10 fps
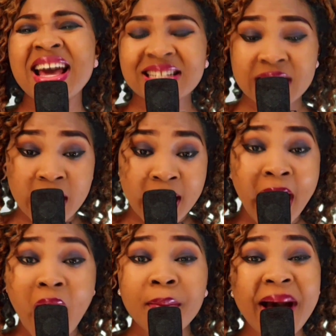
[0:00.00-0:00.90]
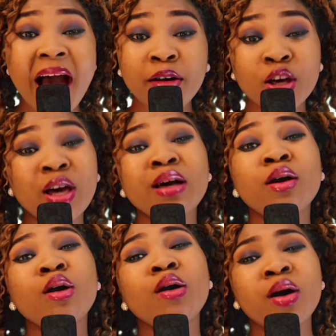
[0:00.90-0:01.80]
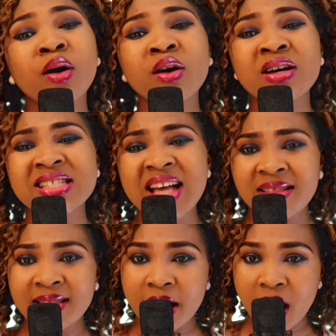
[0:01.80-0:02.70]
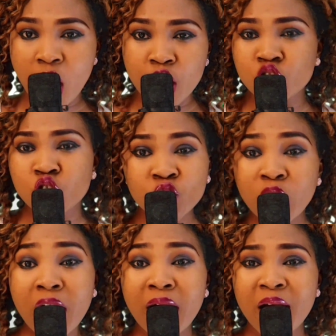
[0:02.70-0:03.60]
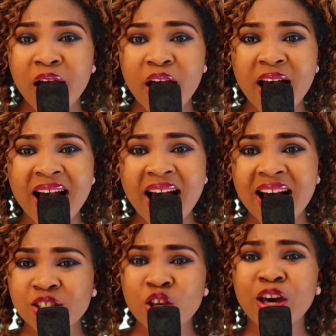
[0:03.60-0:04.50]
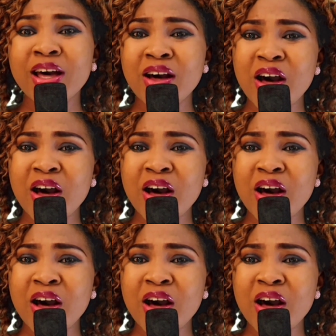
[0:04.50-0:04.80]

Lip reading: And empower yours the truth to